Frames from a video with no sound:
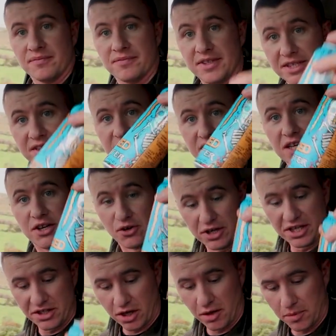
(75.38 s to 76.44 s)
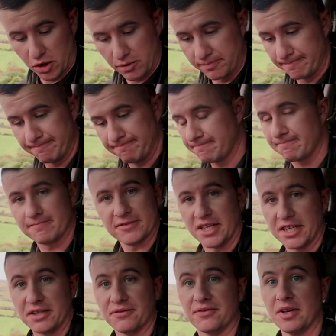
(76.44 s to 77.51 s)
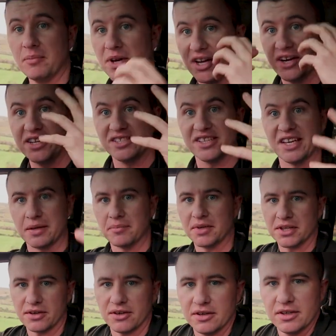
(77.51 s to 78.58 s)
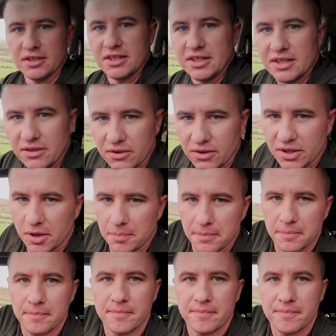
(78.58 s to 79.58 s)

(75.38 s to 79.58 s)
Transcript: This is literally turbo. I can feel my eyes getting bigger. Hold up.